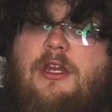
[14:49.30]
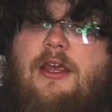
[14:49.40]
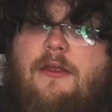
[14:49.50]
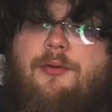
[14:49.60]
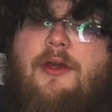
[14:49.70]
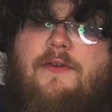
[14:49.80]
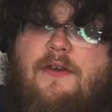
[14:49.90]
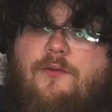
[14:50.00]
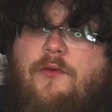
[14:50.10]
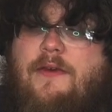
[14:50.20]
In the
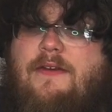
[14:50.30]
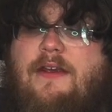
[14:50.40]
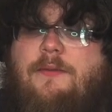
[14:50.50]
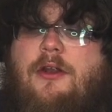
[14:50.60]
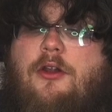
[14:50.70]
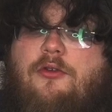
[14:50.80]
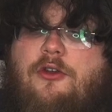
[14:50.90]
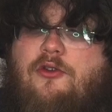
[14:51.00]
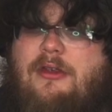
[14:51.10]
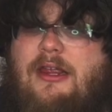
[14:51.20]
previous movies, it had been
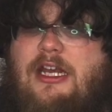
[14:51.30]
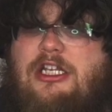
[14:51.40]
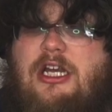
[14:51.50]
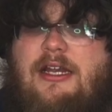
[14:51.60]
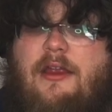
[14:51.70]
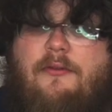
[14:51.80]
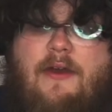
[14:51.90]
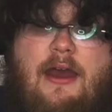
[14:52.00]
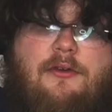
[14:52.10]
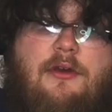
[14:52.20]
alluded to that they'd shut down the
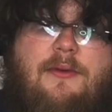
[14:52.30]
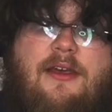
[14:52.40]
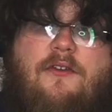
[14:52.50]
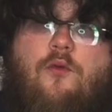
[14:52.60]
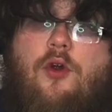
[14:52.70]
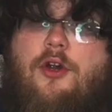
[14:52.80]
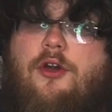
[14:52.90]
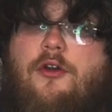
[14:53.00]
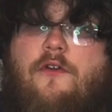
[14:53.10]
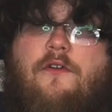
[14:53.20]
factory because
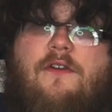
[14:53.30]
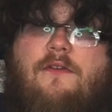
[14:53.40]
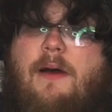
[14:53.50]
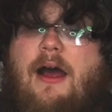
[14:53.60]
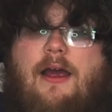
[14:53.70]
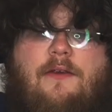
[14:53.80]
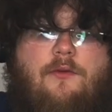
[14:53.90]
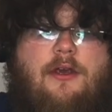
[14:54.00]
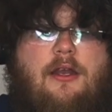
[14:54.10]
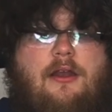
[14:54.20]
workers and
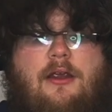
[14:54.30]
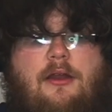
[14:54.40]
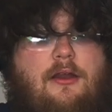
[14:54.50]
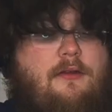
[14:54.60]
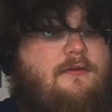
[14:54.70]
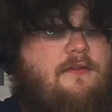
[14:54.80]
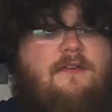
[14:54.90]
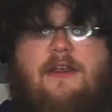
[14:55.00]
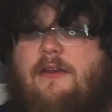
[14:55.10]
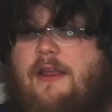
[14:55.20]
spies were getting in and
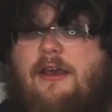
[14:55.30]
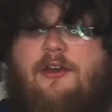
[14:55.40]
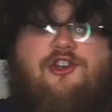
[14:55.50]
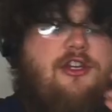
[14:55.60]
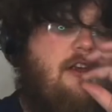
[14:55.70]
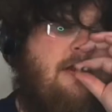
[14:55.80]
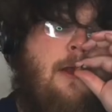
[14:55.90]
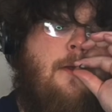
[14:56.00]
stealing that good shit.